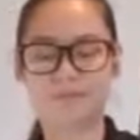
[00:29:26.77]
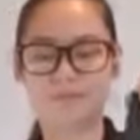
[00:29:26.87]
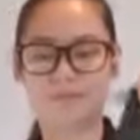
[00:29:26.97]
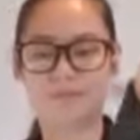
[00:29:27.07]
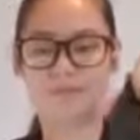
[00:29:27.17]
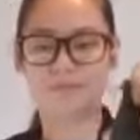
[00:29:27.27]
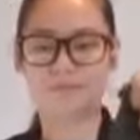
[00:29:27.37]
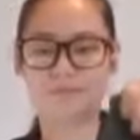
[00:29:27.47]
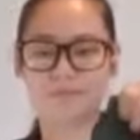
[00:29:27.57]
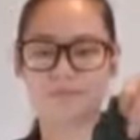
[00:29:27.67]

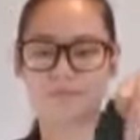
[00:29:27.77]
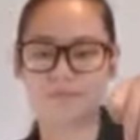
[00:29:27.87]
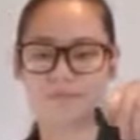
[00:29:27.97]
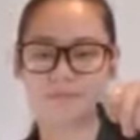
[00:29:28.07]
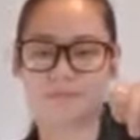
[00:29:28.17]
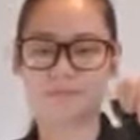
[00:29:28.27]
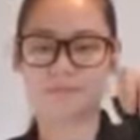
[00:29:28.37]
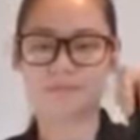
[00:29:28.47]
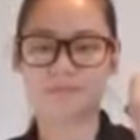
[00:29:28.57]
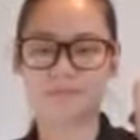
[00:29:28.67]

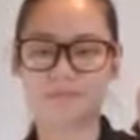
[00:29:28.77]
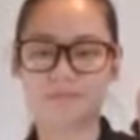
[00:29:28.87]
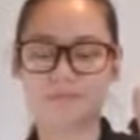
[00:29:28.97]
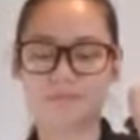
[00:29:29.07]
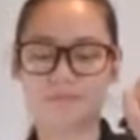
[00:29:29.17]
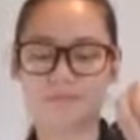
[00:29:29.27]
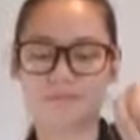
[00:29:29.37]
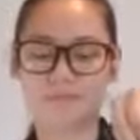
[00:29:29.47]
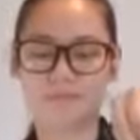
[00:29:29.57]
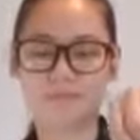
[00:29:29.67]

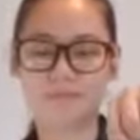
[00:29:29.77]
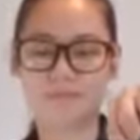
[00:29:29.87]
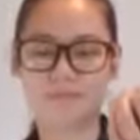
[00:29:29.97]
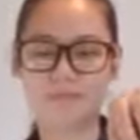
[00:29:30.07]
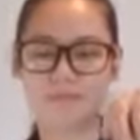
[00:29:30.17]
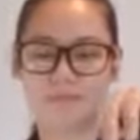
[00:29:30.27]
No one is speaking in this clip.